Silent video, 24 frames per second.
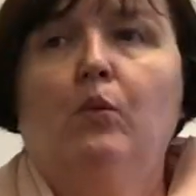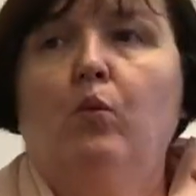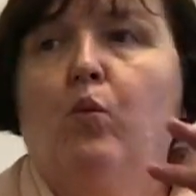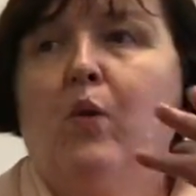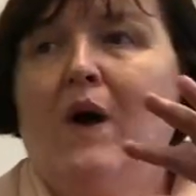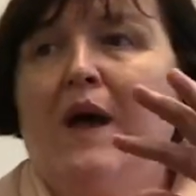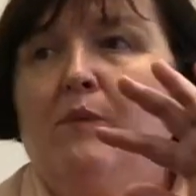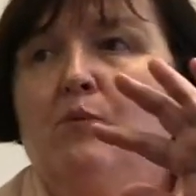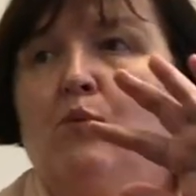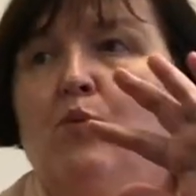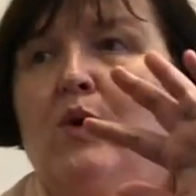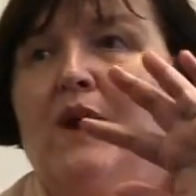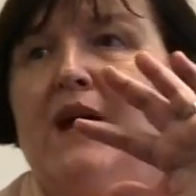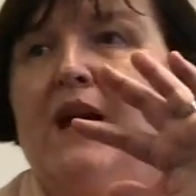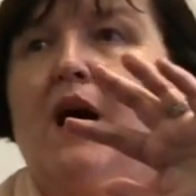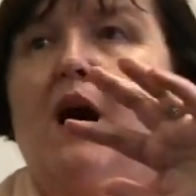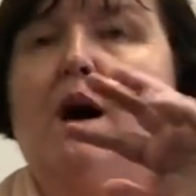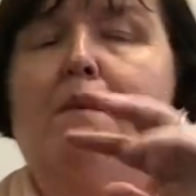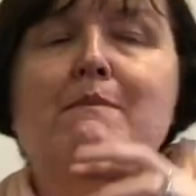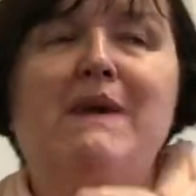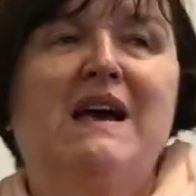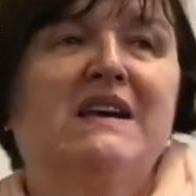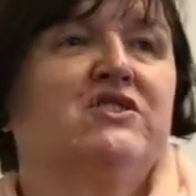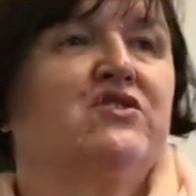When we
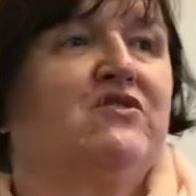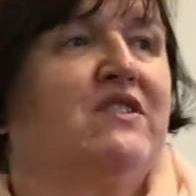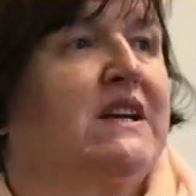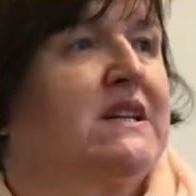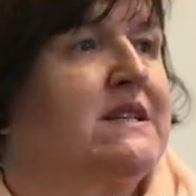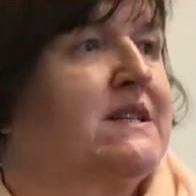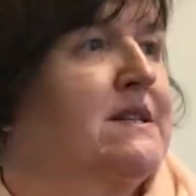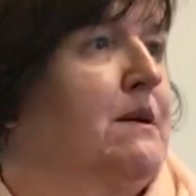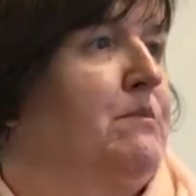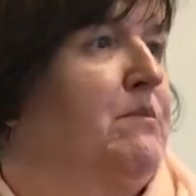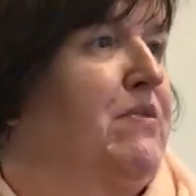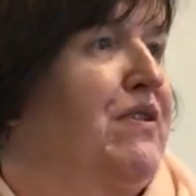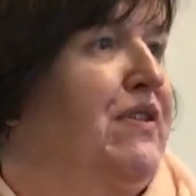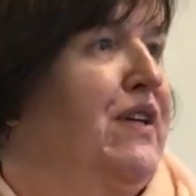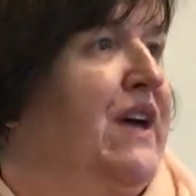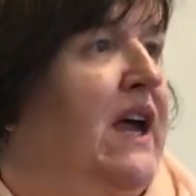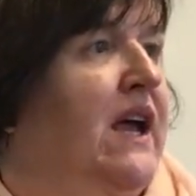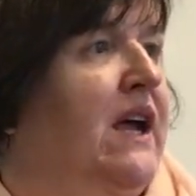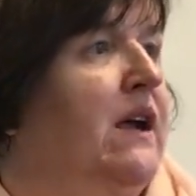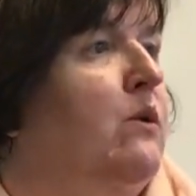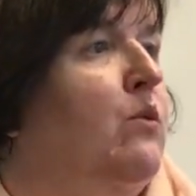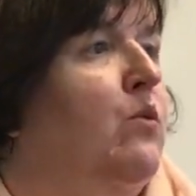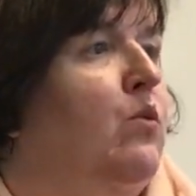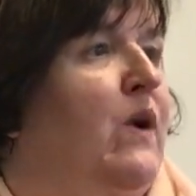are measuring
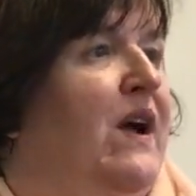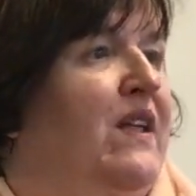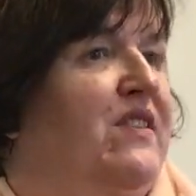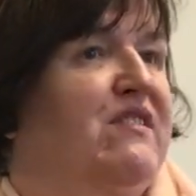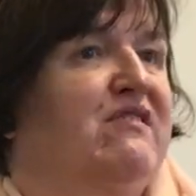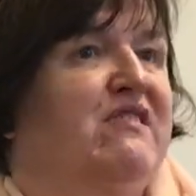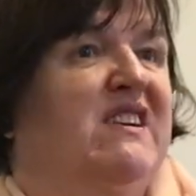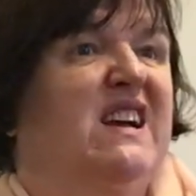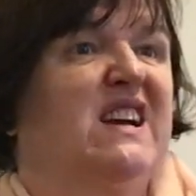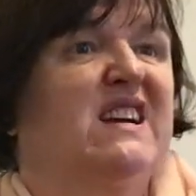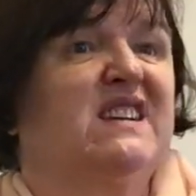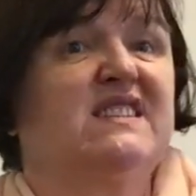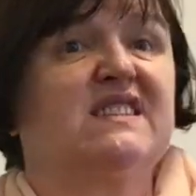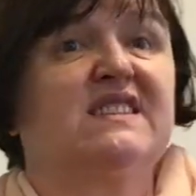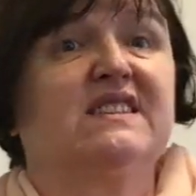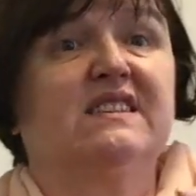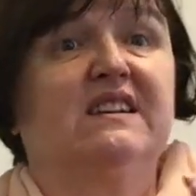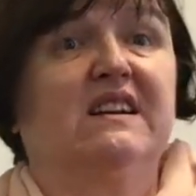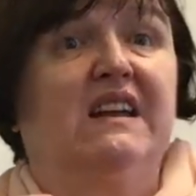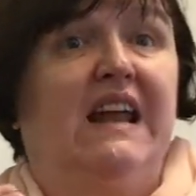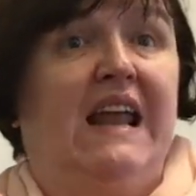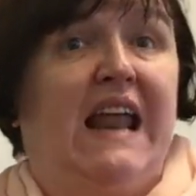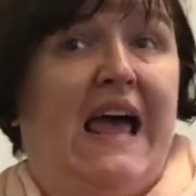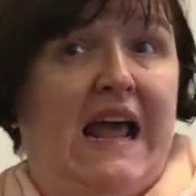something, whether it's
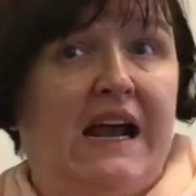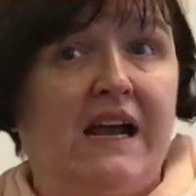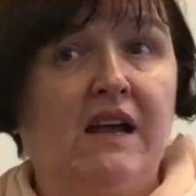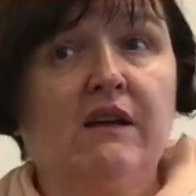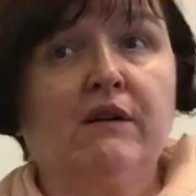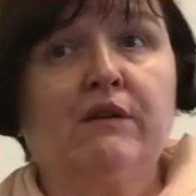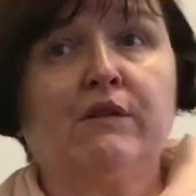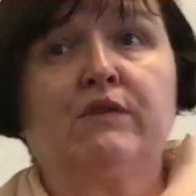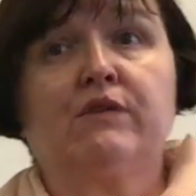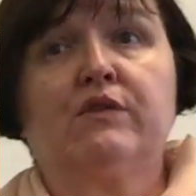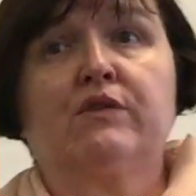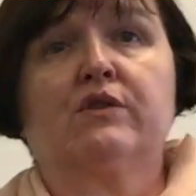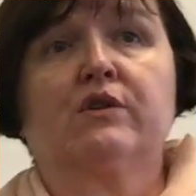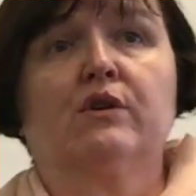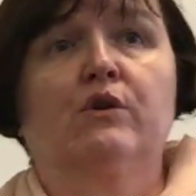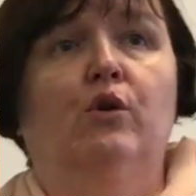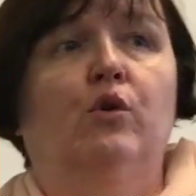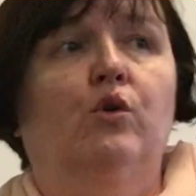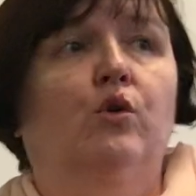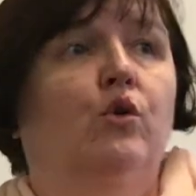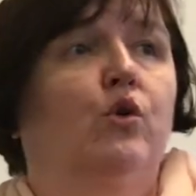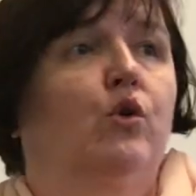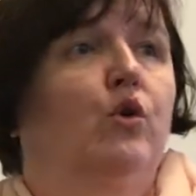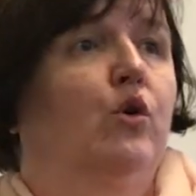length
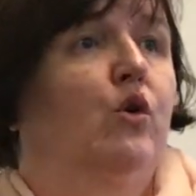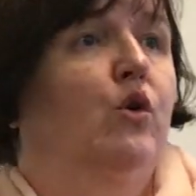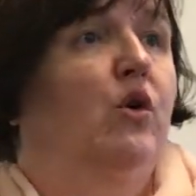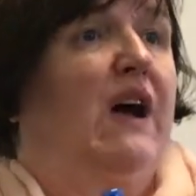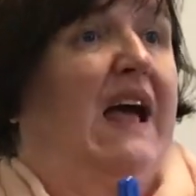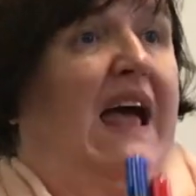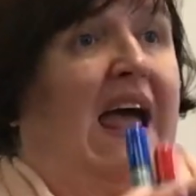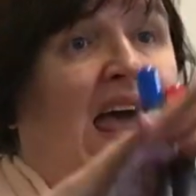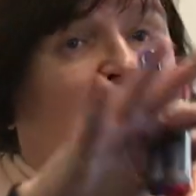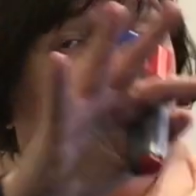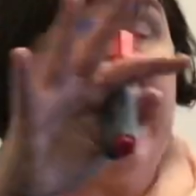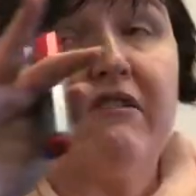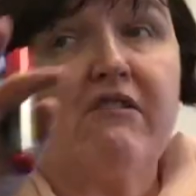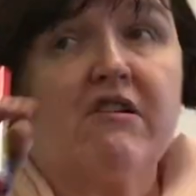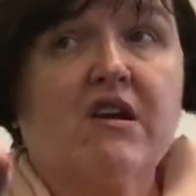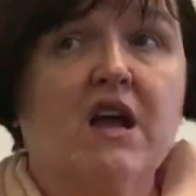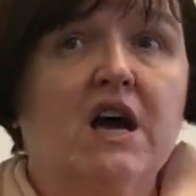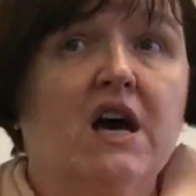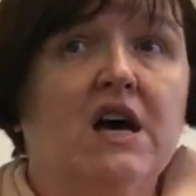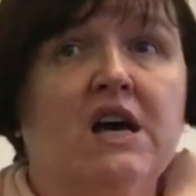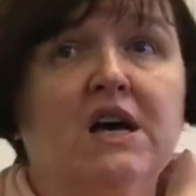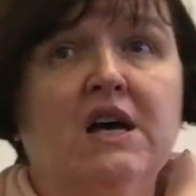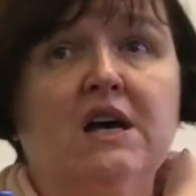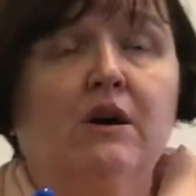or
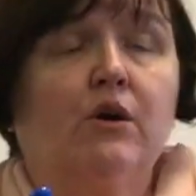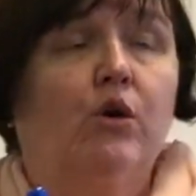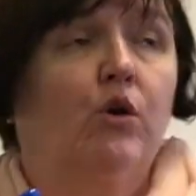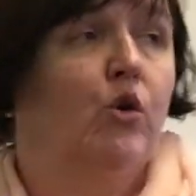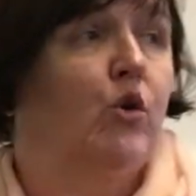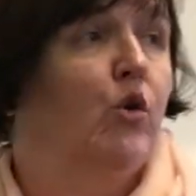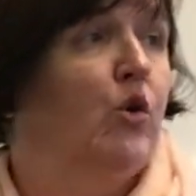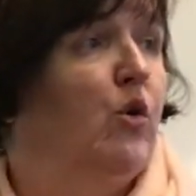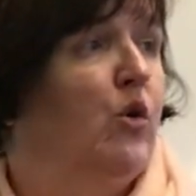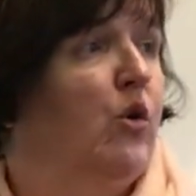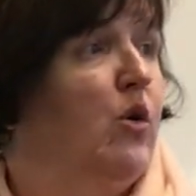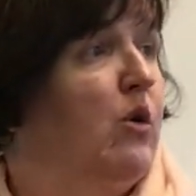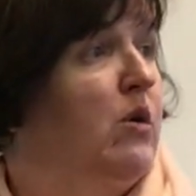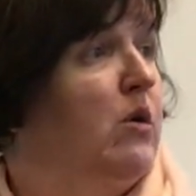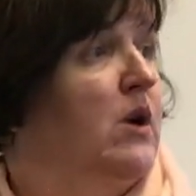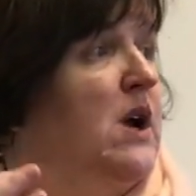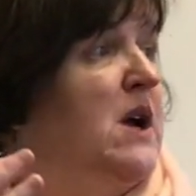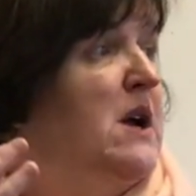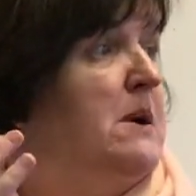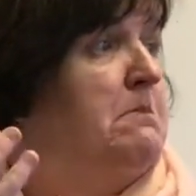area or